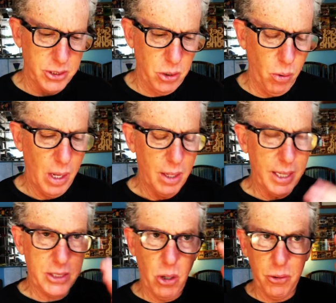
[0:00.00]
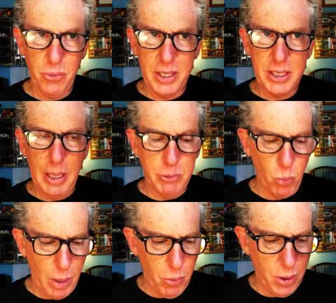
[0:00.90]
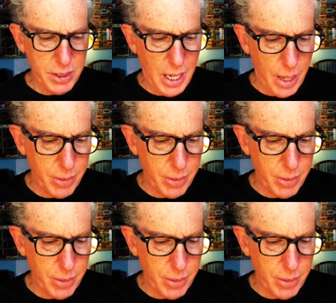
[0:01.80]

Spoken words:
So let's go through these steps one more time.